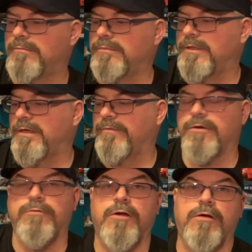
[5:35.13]
You never
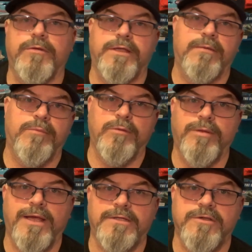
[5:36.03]
go wrong with getting
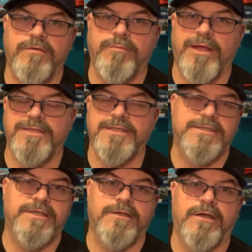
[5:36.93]
blue-black soft
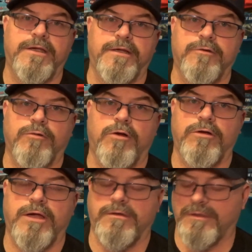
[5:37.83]
plastics in a crawl
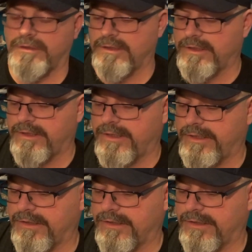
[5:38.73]
color, in